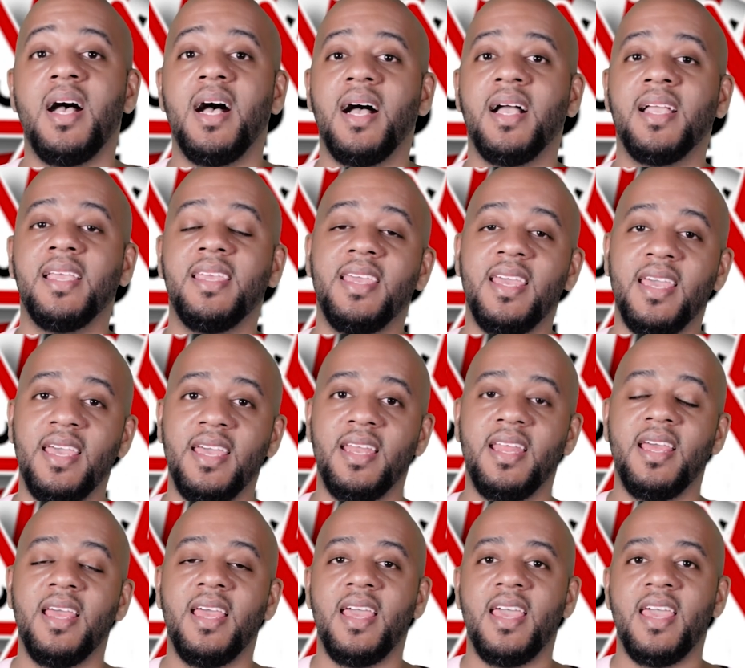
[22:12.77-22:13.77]

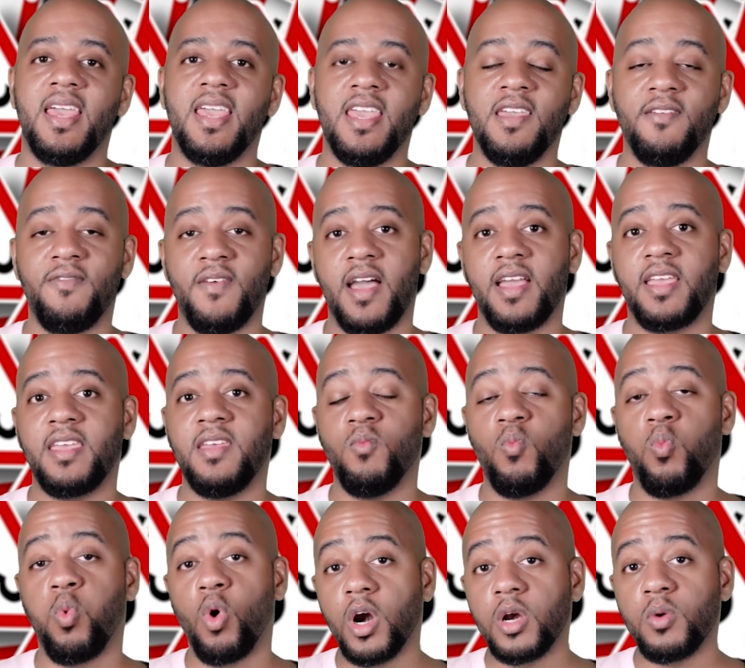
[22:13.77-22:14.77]
Again, if I
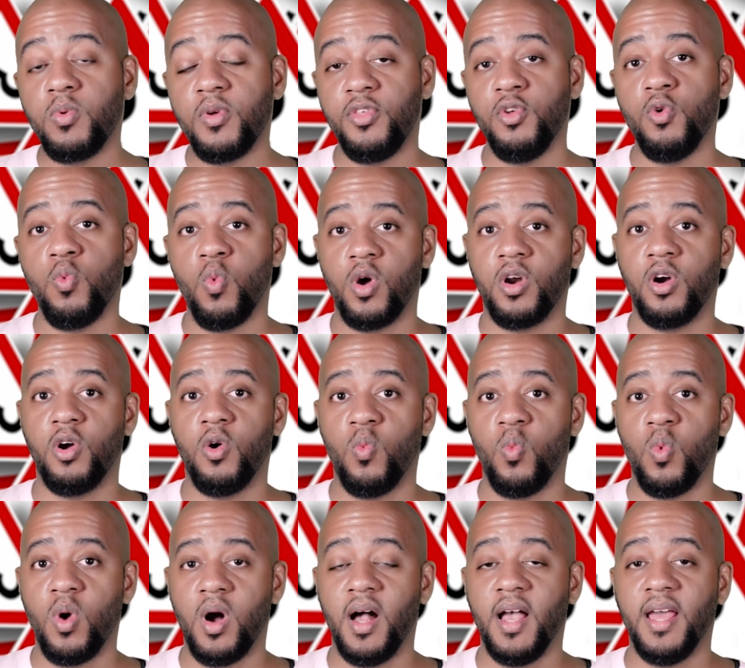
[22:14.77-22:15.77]
can work with you
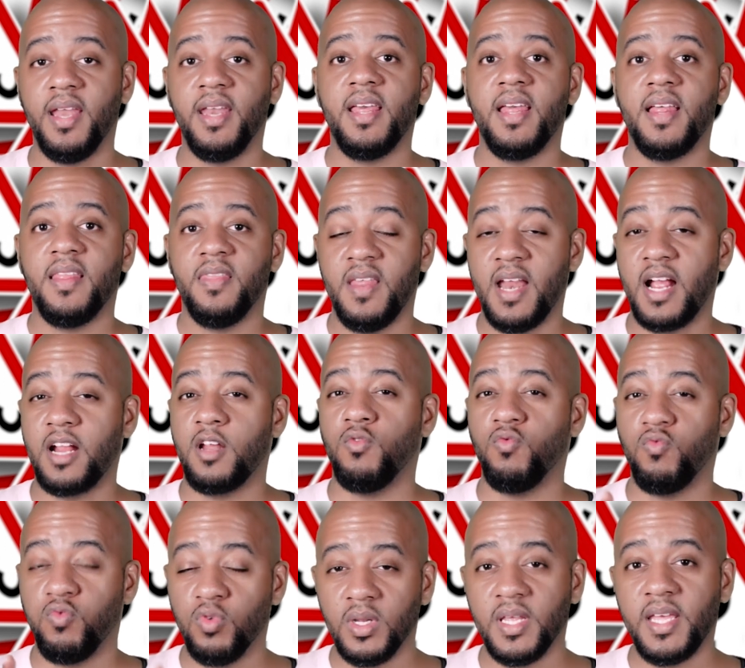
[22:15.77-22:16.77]
one-on-one, then I
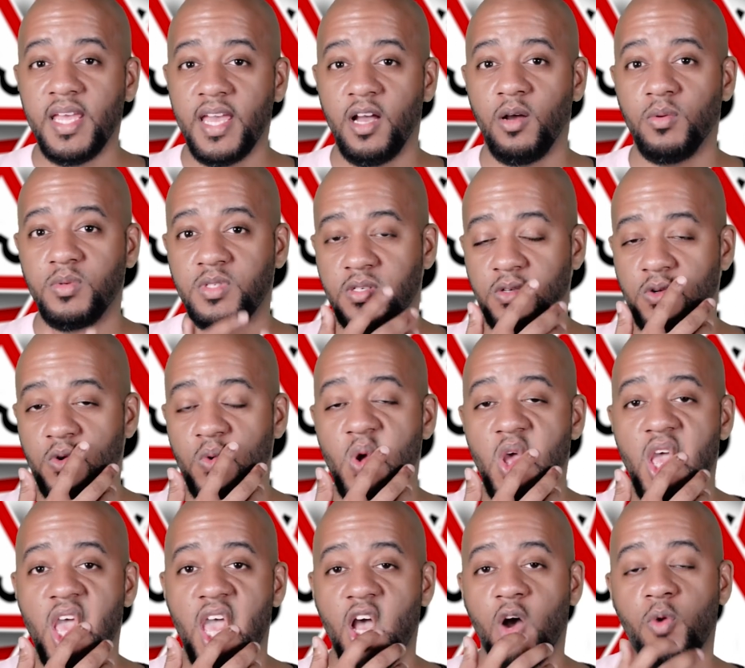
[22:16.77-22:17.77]
can really help you
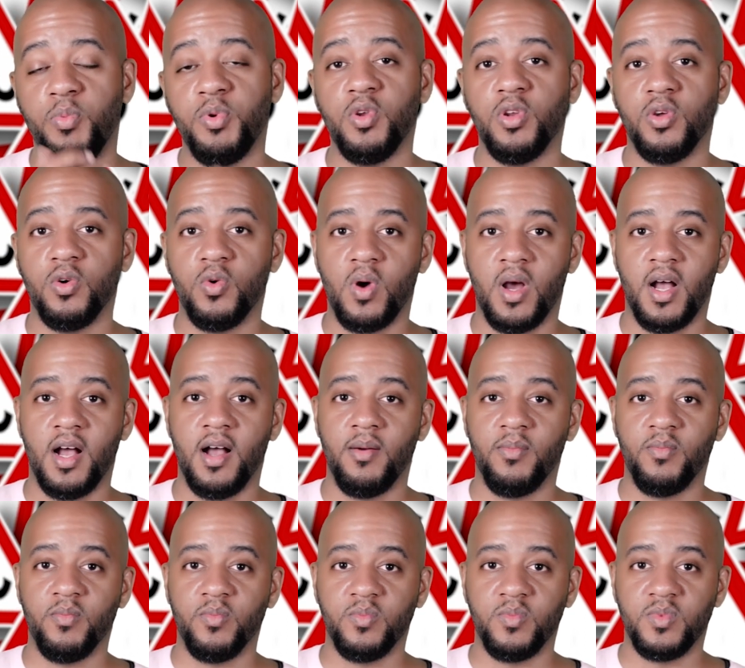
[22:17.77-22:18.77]

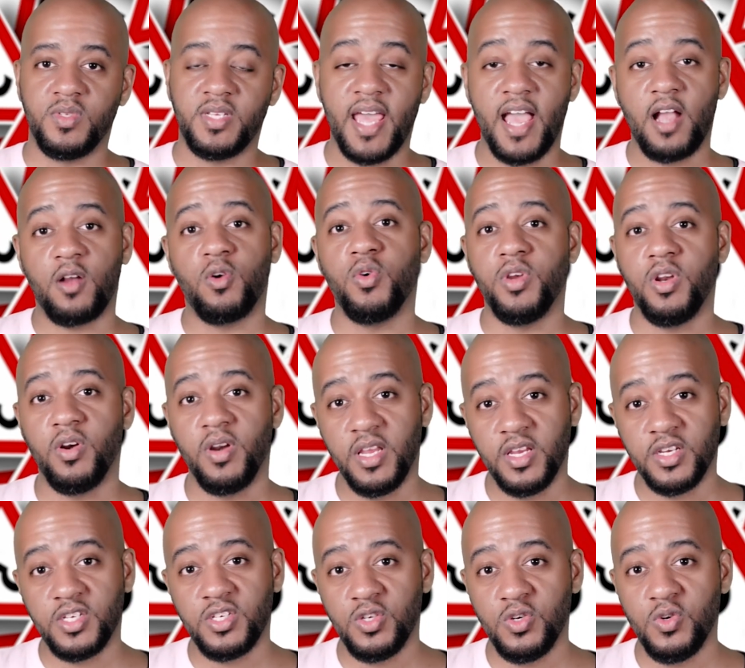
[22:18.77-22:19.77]
to tackle your
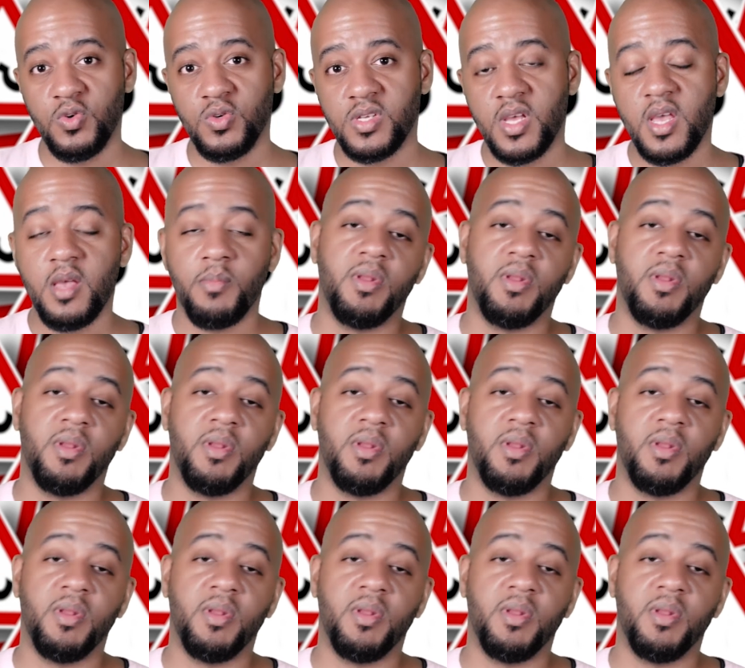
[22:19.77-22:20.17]
issues.